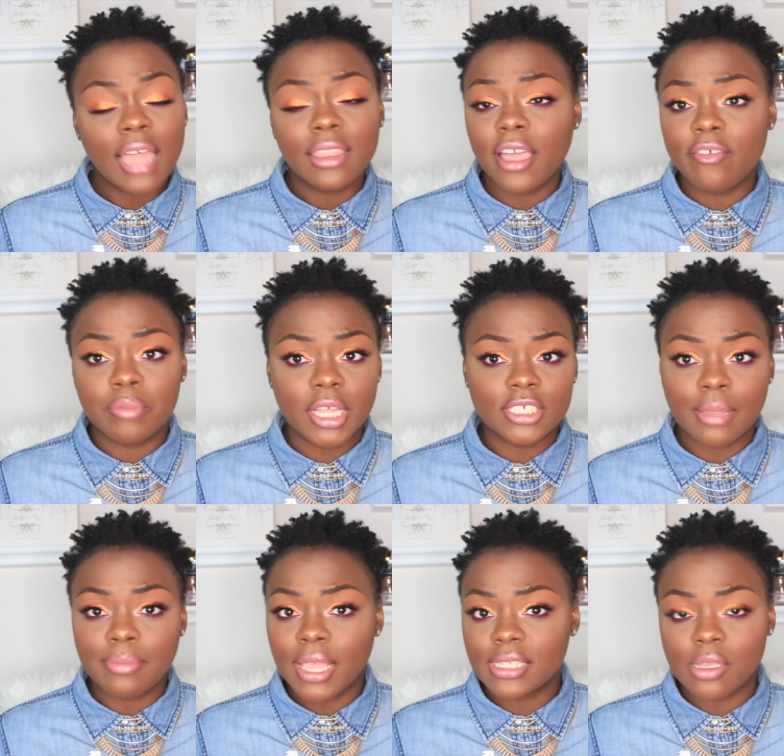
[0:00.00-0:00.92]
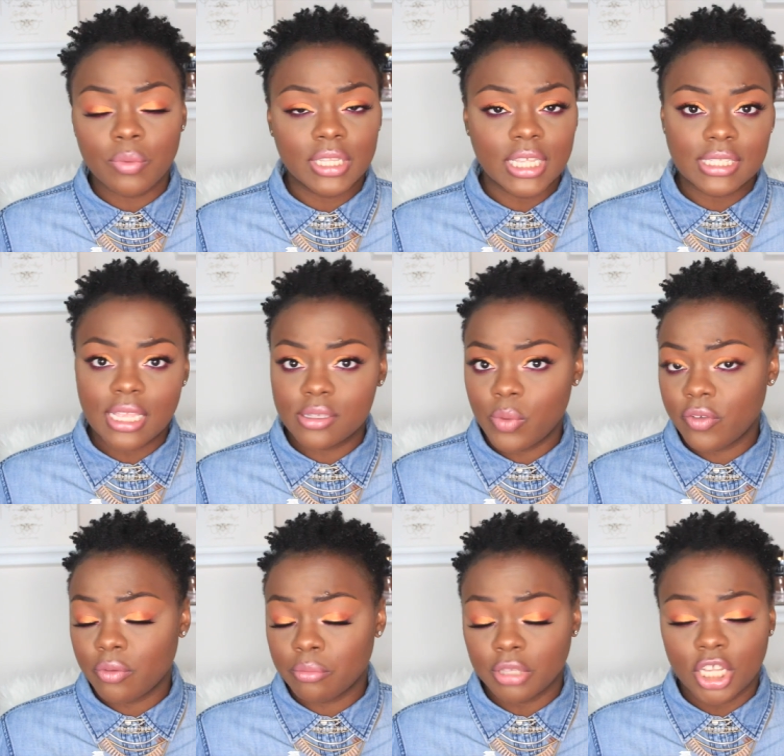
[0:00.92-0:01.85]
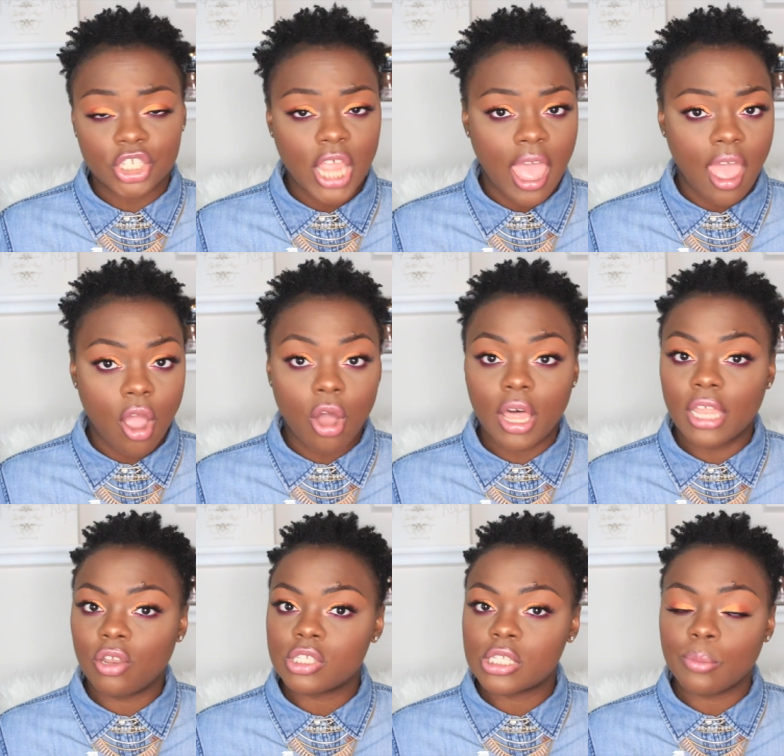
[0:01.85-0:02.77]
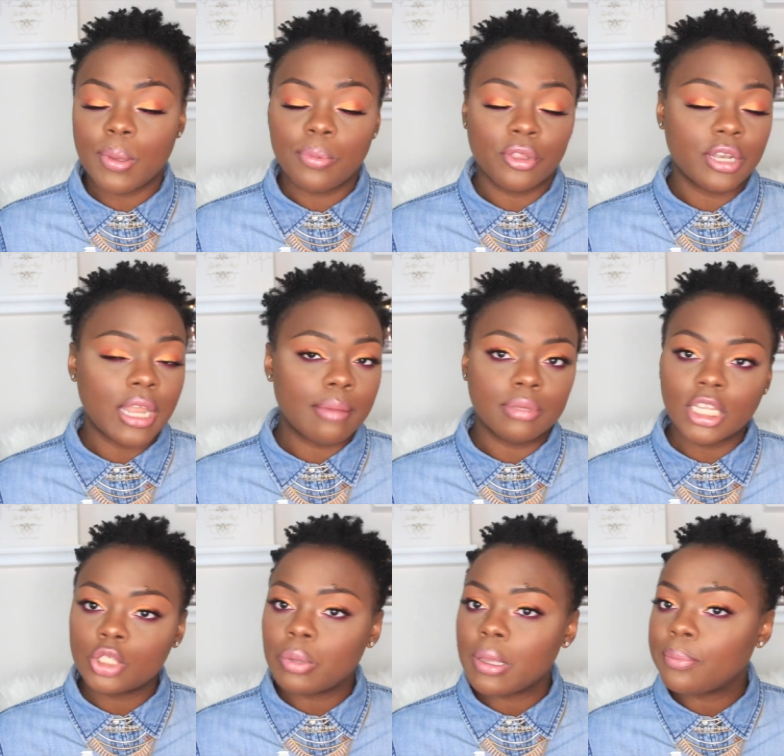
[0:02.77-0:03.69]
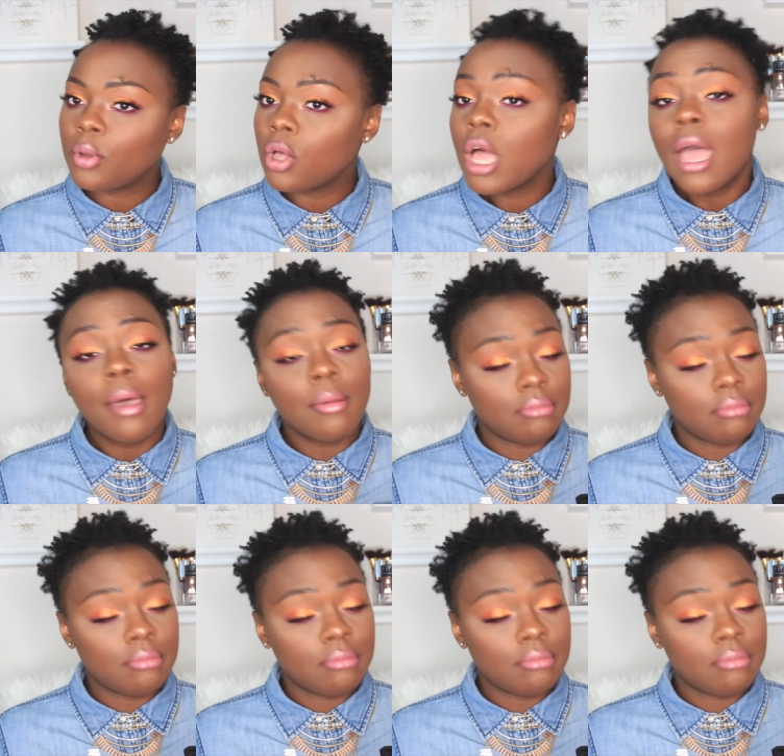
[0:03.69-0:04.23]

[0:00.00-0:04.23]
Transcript: I love blush. I'm not someone that stays away from blush at all. I know some people are not blush people.